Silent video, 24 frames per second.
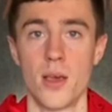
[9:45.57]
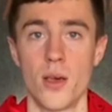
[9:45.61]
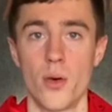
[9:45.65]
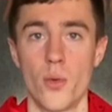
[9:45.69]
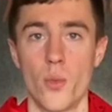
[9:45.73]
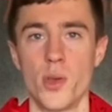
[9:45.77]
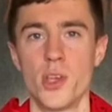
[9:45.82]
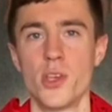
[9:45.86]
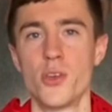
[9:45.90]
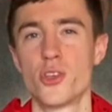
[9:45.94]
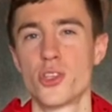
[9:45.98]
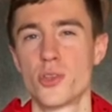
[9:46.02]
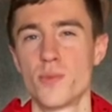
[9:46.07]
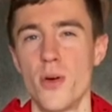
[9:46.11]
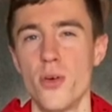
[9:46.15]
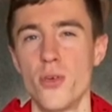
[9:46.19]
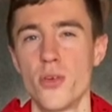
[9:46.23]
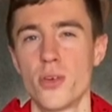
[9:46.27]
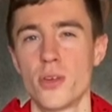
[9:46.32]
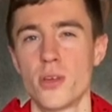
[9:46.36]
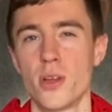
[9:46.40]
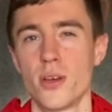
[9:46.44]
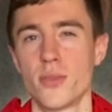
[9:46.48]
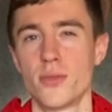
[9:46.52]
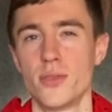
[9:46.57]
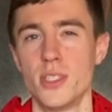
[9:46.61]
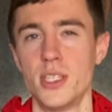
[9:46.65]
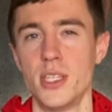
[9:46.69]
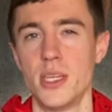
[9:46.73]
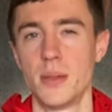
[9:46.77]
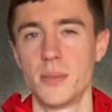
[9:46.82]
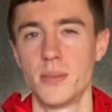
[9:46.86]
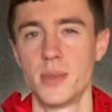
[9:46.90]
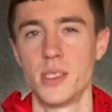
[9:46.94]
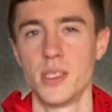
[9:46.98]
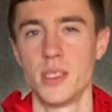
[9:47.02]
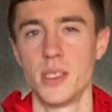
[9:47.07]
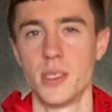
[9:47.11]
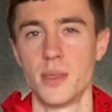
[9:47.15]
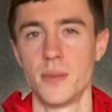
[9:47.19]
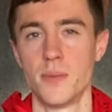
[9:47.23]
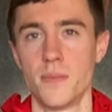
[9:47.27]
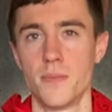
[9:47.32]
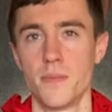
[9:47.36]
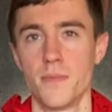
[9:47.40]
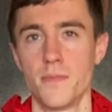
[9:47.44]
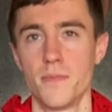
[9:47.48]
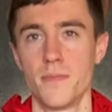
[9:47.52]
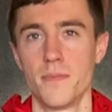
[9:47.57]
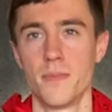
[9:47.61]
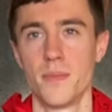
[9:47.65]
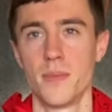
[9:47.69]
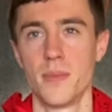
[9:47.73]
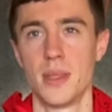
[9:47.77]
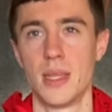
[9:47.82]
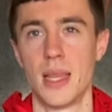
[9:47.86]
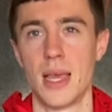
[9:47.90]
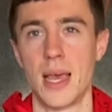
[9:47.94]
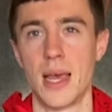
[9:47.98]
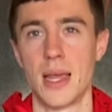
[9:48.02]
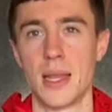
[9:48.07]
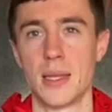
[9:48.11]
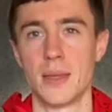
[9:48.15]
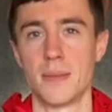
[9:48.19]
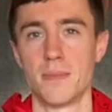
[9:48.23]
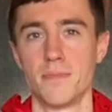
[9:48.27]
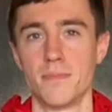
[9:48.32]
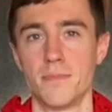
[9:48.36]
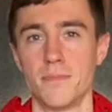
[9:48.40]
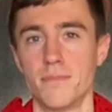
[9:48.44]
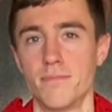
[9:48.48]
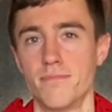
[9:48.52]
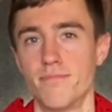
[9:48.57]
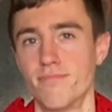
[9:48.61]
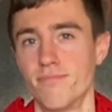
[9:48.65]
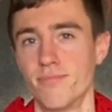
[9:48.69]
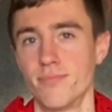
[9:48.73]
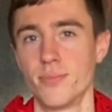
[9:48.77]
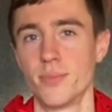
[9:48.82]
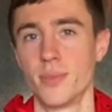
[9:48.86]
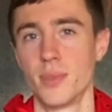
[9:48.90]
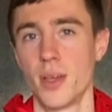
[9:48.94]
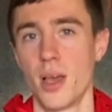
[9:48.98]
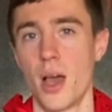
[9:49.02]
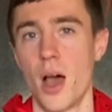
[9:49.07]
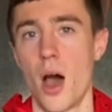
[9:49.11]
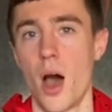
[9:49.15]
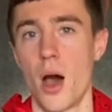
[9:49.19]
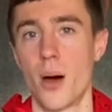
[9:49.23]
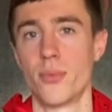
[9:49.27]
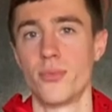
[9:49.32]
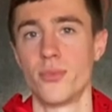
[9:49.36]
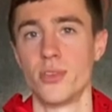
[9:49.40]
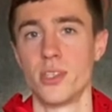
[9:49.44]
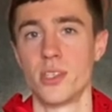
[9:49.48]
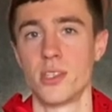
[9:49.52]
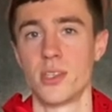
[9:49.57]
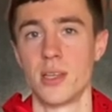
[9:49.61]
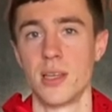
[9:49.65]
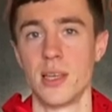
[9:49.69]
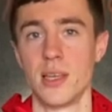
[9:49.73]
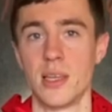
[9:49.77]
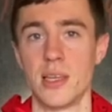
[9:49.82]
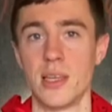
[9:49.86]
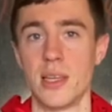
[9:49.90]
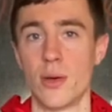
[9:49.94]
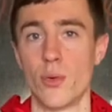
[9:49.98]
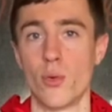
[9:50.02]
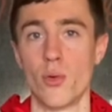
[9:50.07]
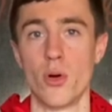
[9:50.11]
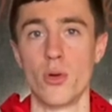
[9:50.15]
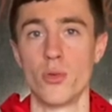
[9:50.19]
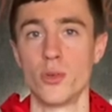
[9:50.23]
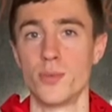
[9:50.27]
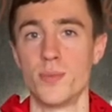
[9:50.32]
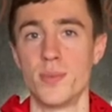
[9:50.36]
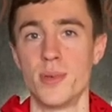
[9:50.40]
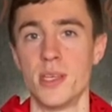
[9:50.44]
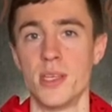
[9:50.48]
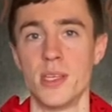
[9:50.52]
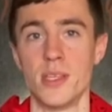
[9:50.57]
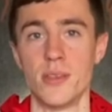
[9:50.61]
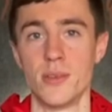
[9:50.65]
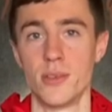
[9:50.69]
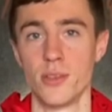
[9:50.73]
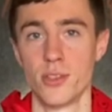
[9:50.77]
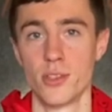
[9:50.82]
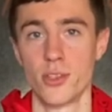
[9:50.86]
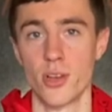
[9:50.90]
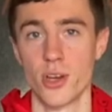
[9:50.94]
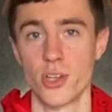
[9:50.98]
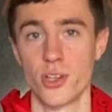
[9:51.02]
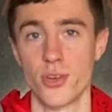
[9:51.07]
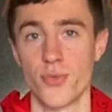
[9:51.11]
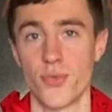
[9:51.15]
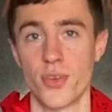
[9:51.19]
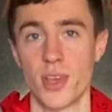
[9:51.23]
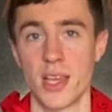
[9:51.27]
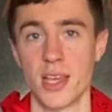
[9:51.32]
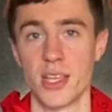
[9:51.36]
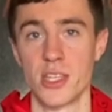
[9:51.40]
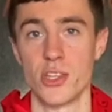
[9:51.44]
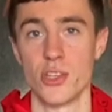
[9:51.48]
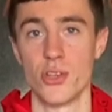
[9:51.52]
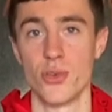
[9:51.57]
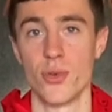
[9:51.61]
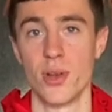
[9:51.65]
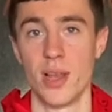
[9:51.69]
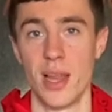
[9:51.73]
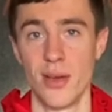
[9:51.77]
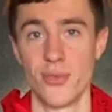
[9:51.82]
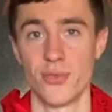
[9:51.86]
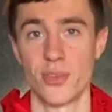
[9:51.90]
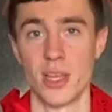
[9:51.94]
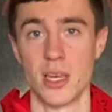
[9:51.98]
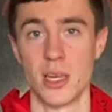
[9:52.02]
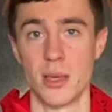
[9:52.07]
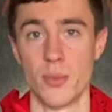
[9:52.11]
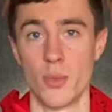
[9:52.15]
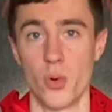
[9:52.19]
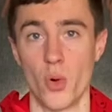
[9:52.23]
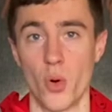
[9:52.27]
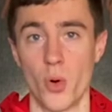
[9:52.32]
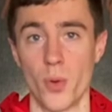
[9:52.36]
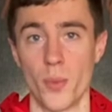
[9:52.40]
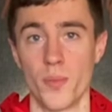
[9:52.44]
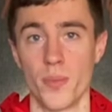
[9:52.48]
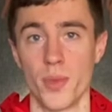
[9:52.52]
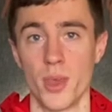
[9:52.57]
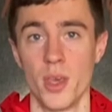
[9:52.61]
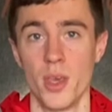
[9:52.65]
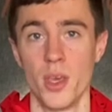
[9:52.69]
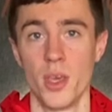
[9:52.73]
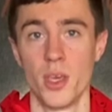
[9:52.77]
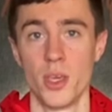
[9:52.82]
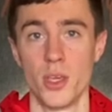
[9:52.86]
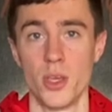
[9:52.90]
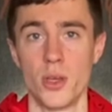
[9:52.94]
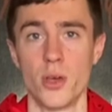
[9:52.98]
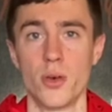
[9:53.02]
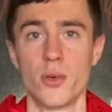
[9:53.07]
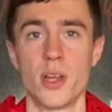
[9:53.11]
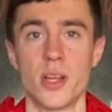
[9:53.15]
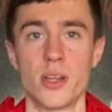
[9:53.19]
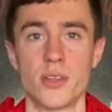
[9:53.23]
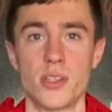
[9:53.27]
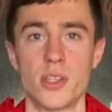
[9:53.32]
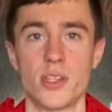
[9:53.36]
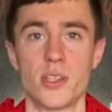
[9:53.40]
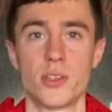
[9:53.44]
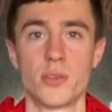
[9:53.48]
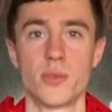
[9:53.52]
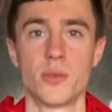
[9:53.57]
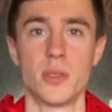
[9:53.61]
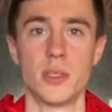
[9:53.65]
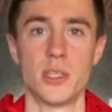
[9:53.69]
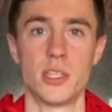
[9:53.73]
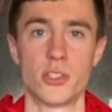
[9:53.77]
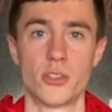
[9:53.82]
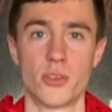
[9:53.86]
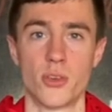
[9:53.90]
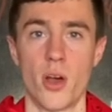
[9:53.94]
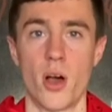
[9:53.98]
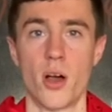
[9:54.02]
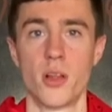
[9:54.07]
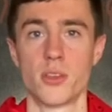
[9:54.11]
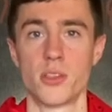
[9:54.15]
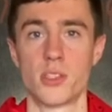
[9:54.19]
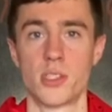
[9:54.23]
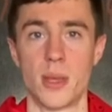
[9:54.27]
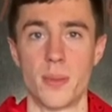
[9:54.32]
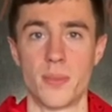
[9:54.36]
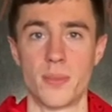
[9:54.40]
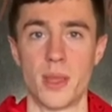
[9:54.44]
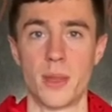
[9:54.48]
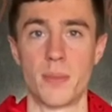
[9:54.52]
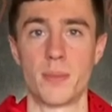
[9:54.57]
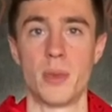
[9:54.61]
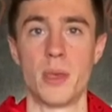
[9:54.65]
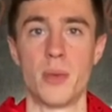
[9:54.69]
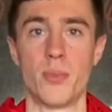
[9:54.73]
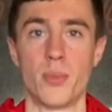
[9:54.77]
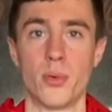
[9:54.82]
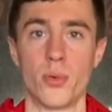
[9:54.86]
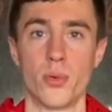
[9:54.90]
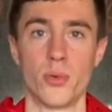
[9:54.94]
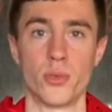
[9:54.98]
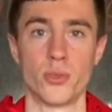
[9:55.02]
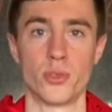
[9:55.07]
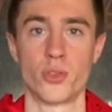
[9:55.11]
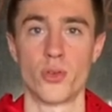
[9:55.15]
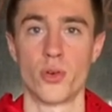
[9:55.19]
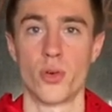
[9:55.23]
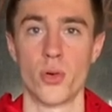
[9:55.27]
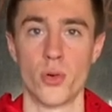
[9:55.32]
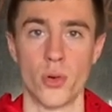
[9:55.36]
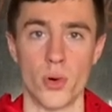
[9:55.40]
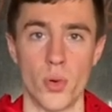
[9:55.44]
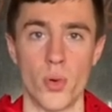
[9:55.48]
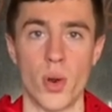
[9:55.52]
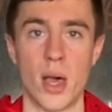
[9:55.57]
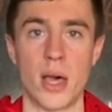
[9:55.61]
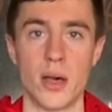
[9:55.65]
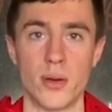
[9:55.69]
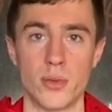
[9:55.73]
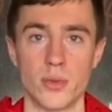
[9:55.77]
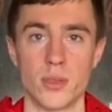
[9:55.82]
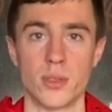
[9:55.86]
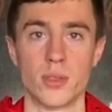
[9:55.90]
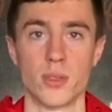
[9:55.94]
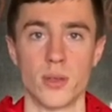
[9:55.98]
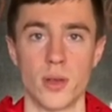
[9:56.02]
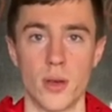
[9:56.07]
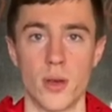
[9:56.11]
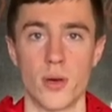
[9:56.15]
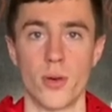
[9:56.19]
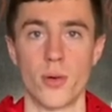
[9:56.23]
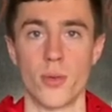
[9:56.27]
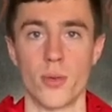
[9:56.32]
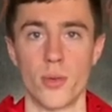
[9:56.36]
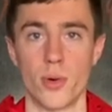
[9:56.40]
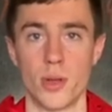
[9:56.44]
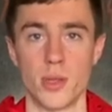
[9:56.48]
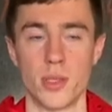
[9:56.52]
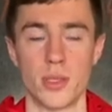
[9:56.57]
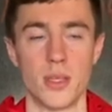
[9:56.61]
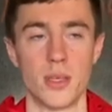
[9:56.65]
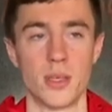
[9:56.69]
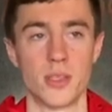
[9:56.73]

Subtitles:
when you smoke enough DMT, then obviously there won't be such a thing as you left anymore. You know, there's this concept that people throw around in the